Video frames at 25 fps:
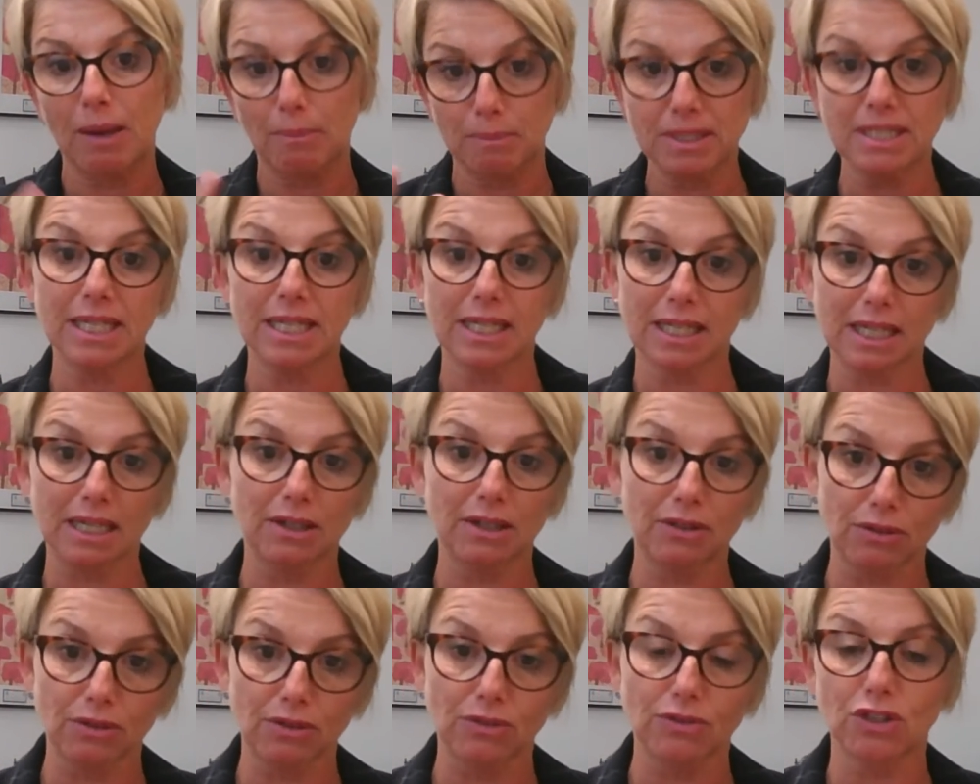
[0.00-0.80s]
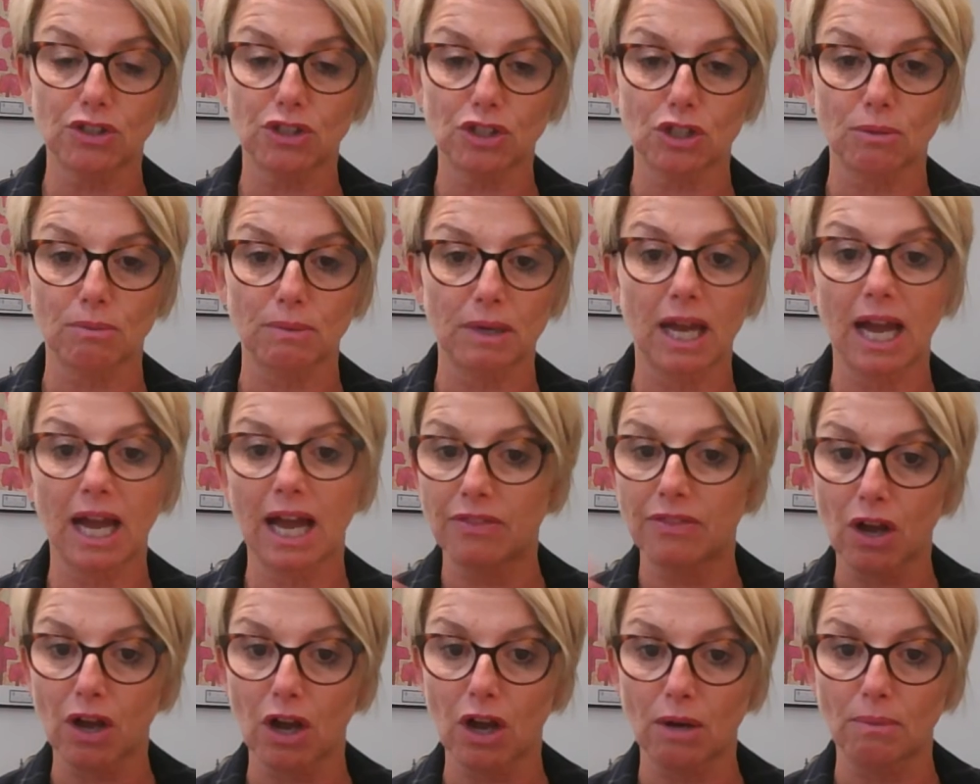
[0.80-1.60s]
particularly through the summer and
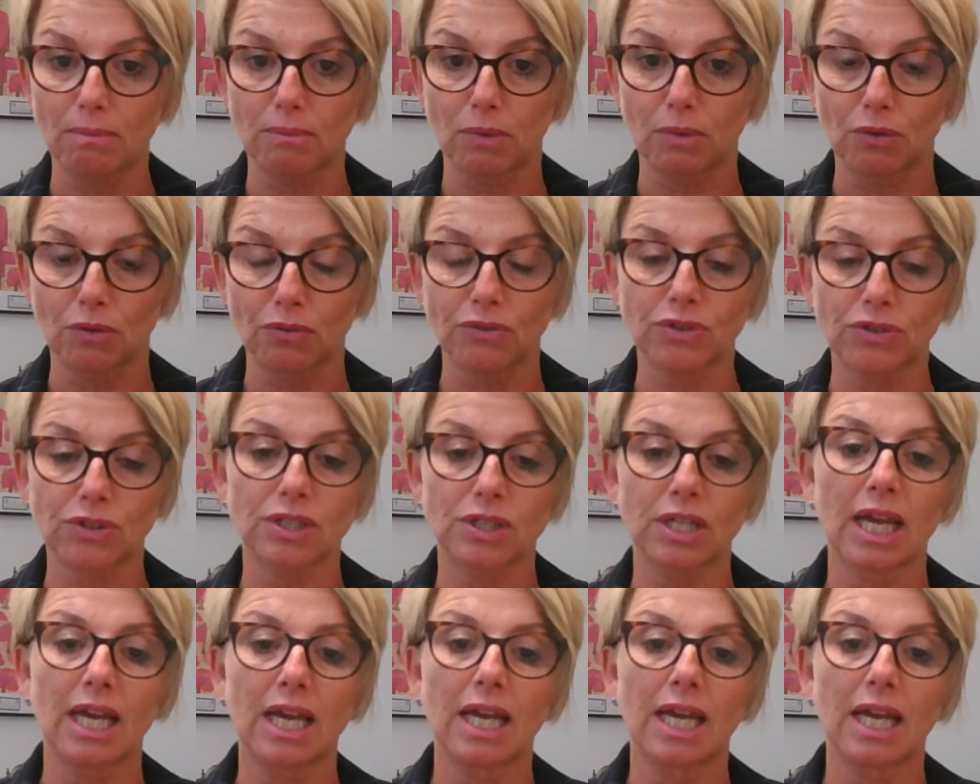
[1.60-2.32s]
the hot months.